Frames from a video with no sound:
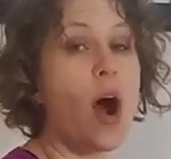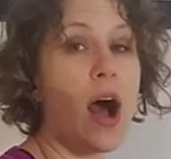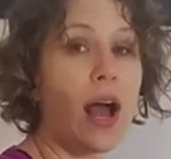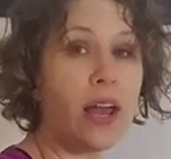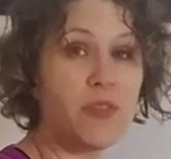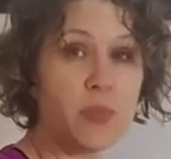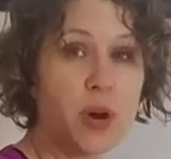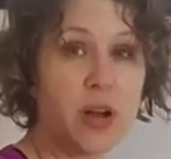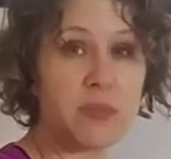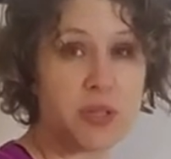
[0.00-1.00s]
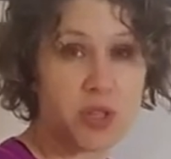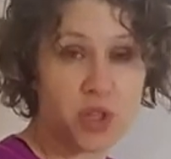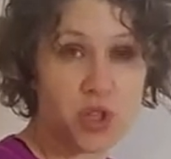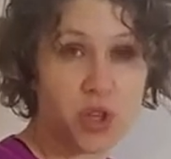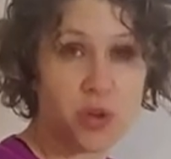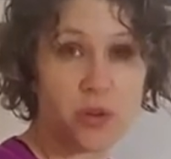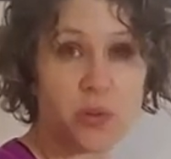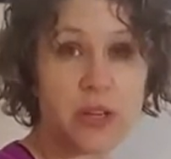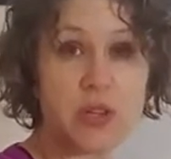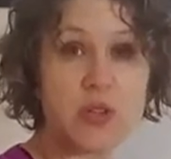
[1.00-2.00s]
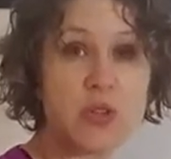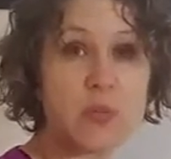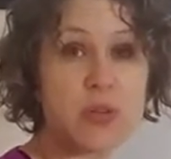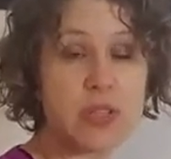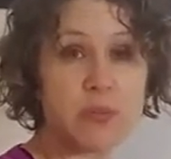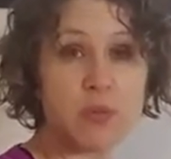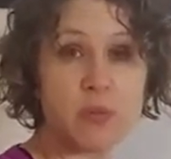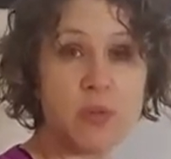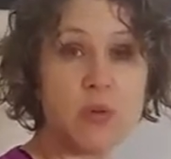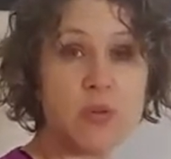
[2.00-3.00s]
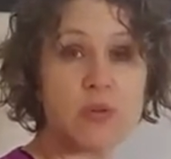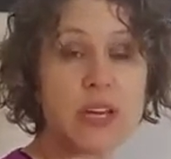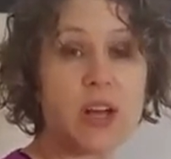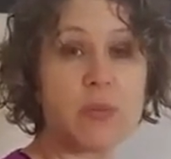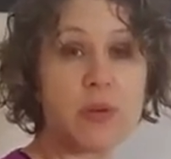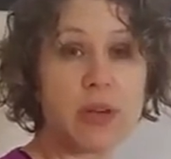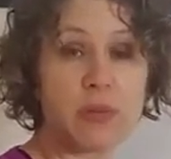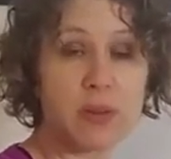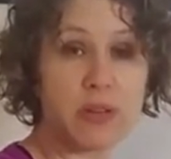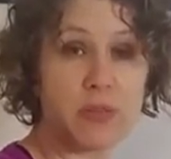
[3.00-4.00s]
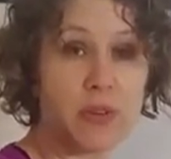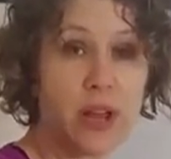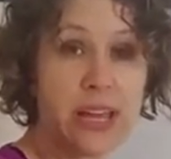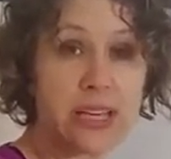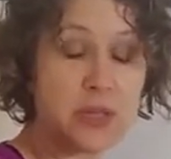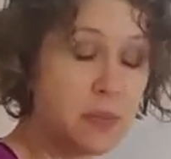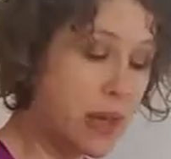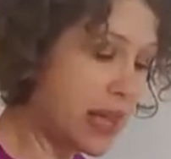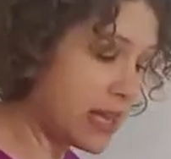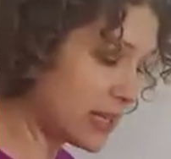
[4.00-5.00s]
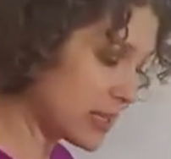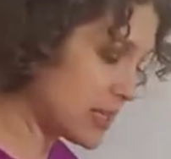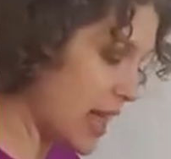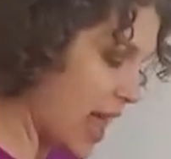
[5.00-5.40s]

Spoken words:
I've promised to show you a super simple move to help you get rid of your aches and pains.